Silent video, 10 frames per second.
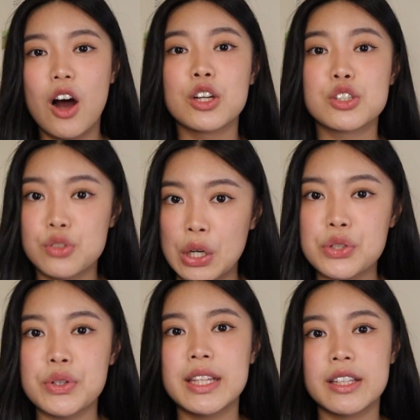are
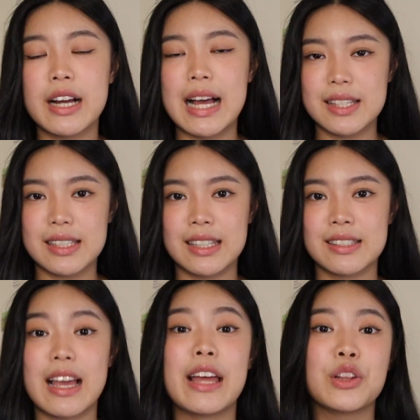structuring their
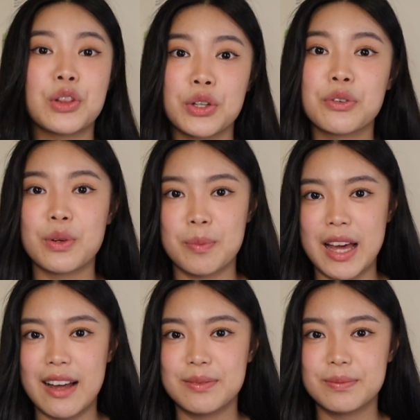essays and learn from
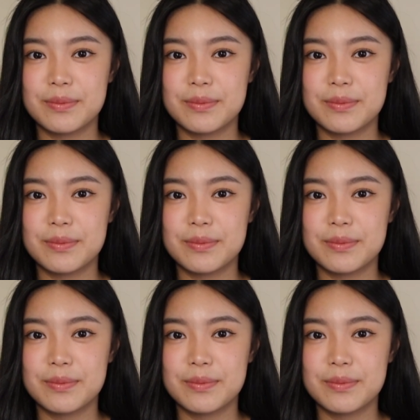that.